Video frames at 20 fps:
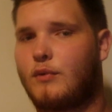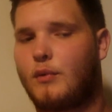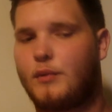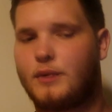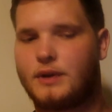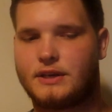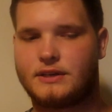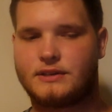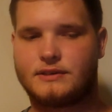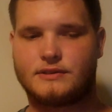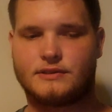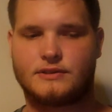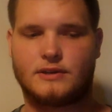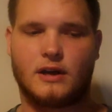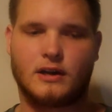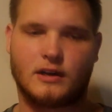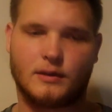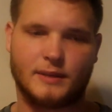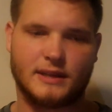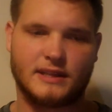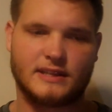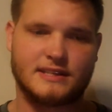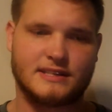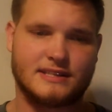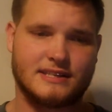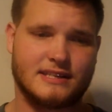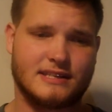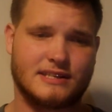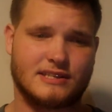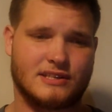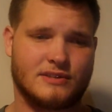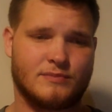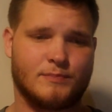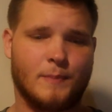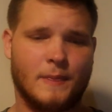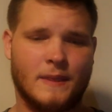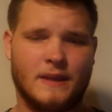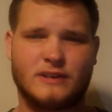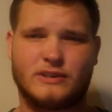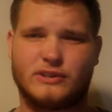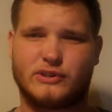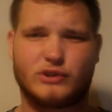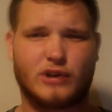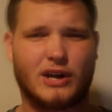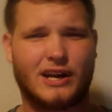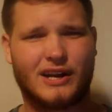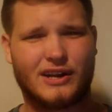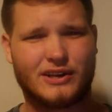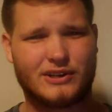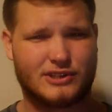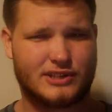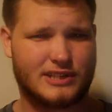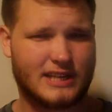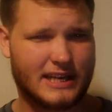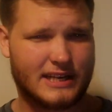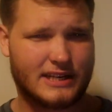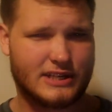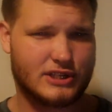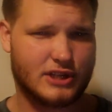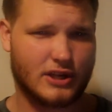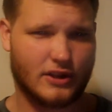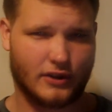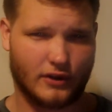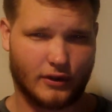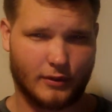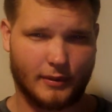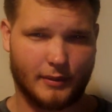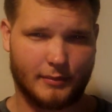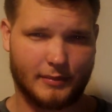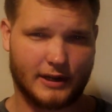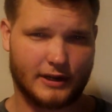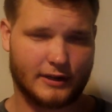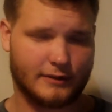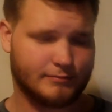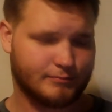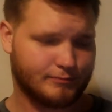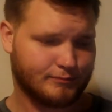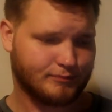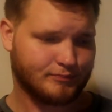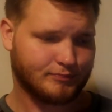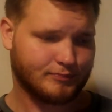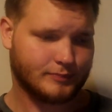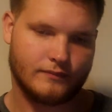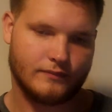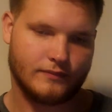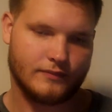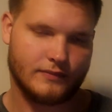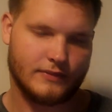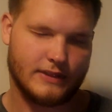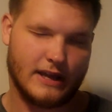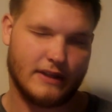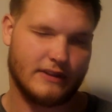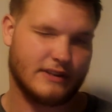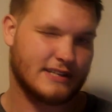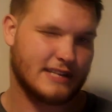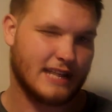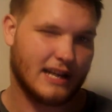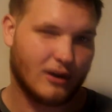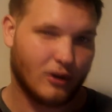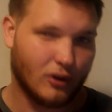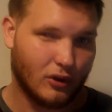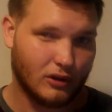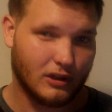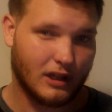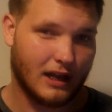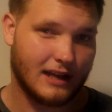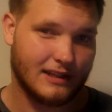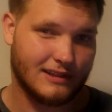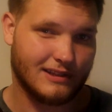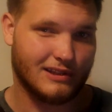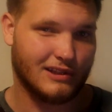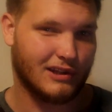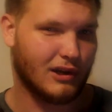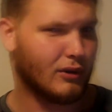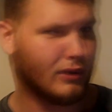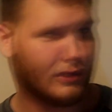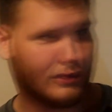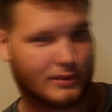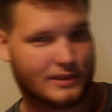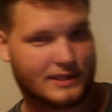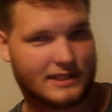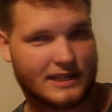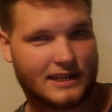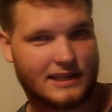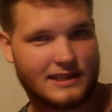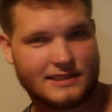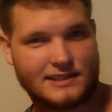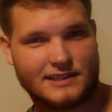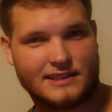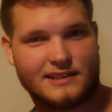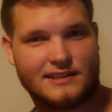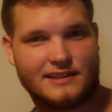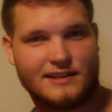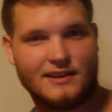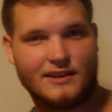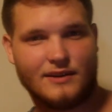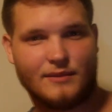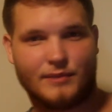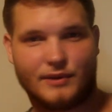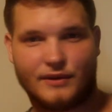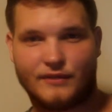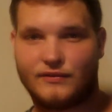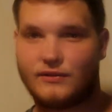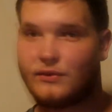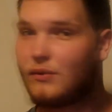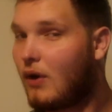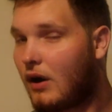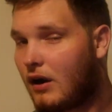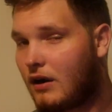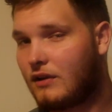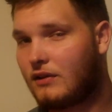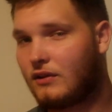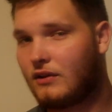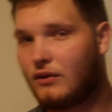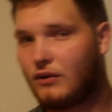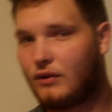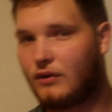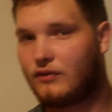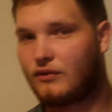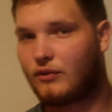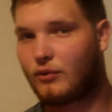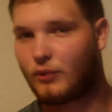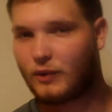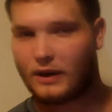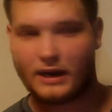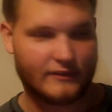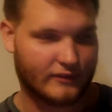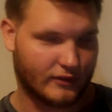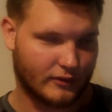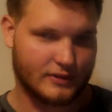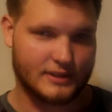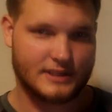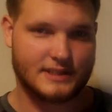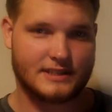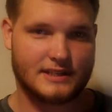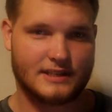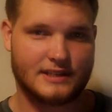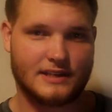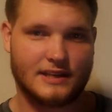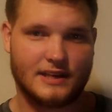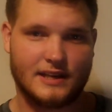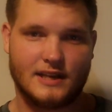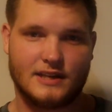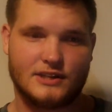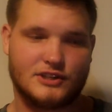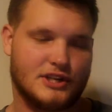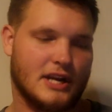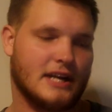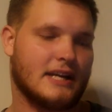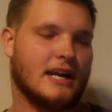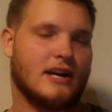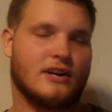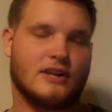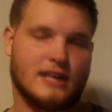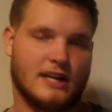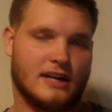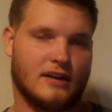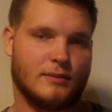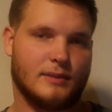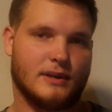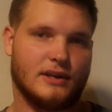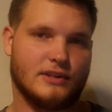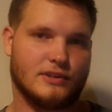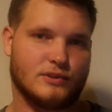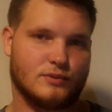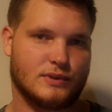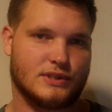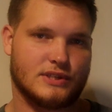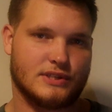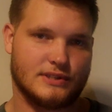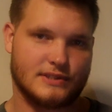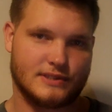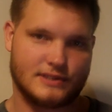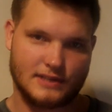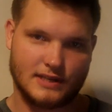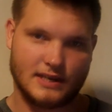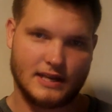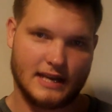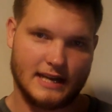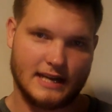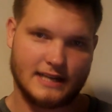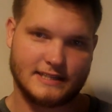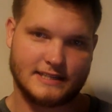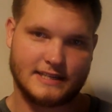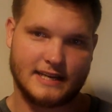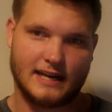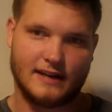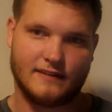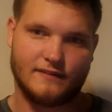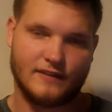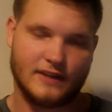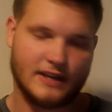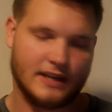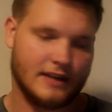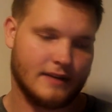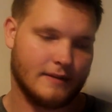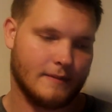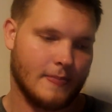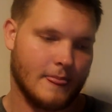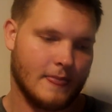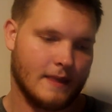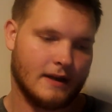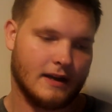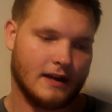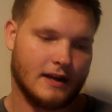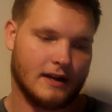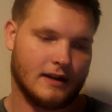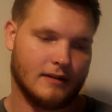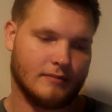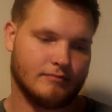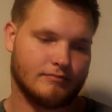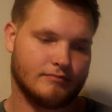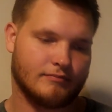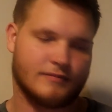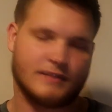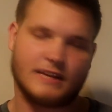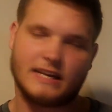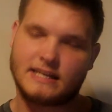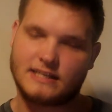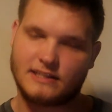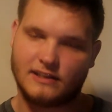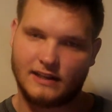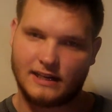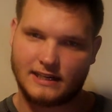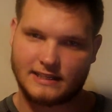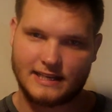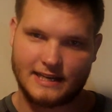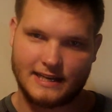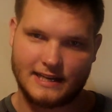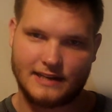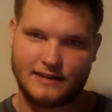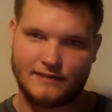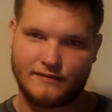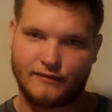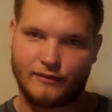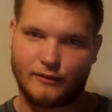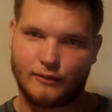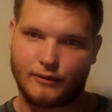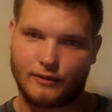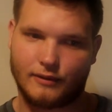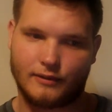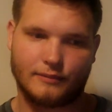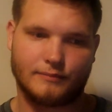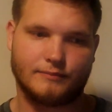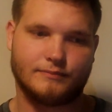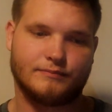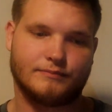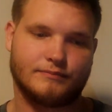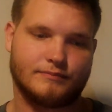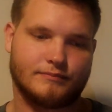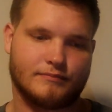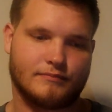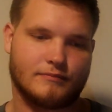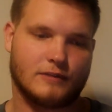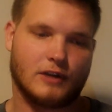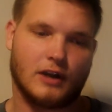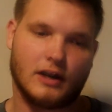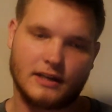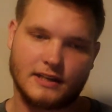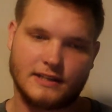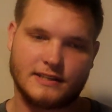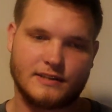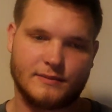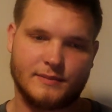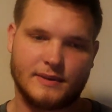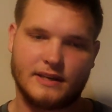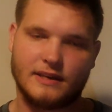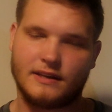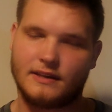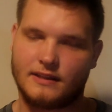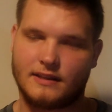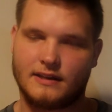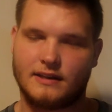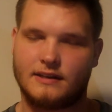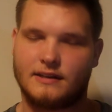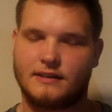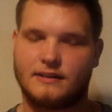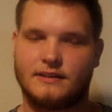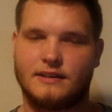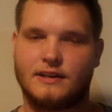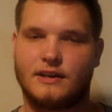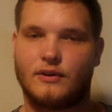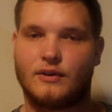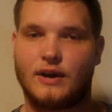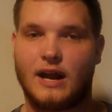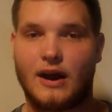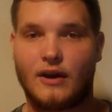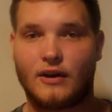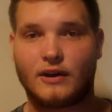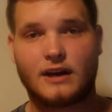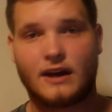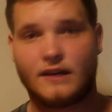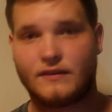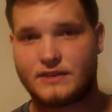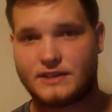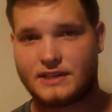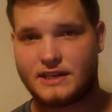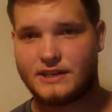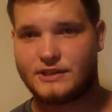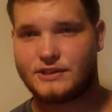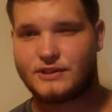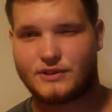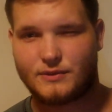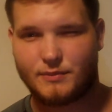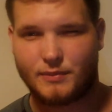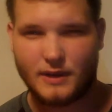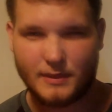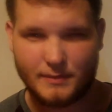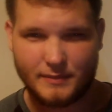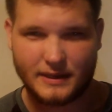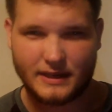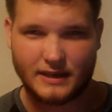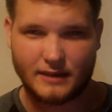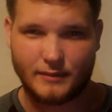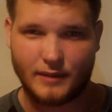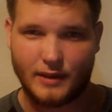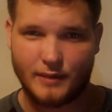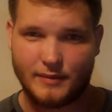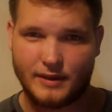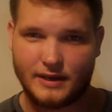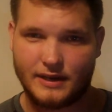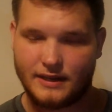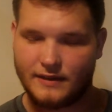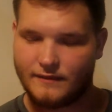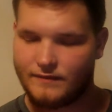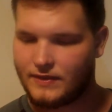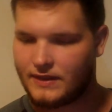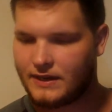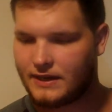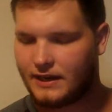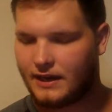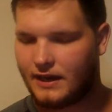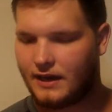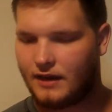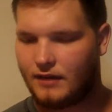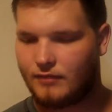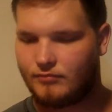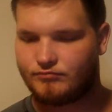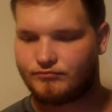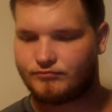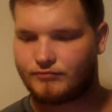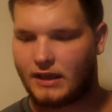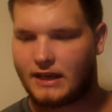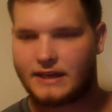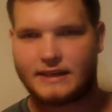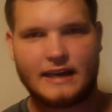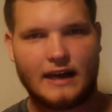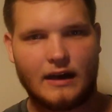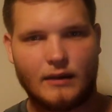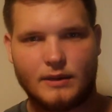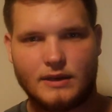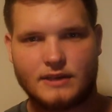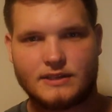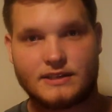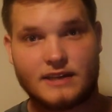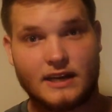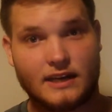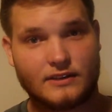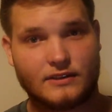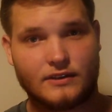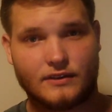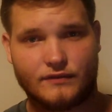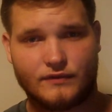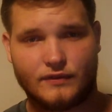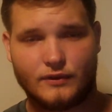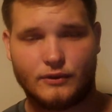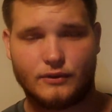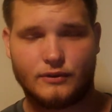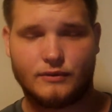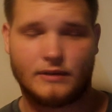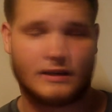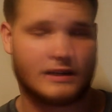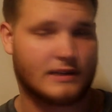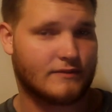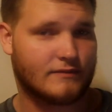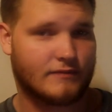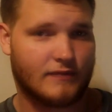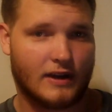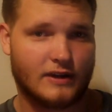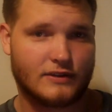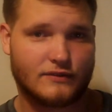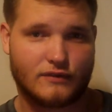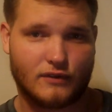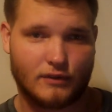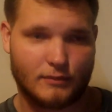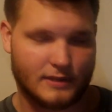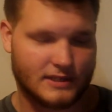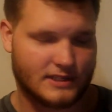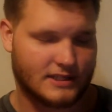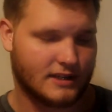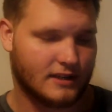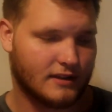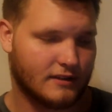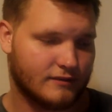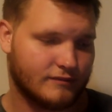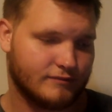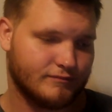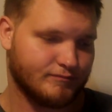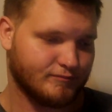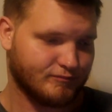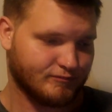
where we can talk about these things and just try to understand each other a bit better. Now, there's not a whole lot in Lowell, Wisconsin, but if you are in Lowell for whatever reason, check out Cowbells, which is Ed's cafe. Thanks a lot to Ed for talking to me. An hour conversation is a pretty big commitment. And Cowbells got good food. I can vouch for it myself.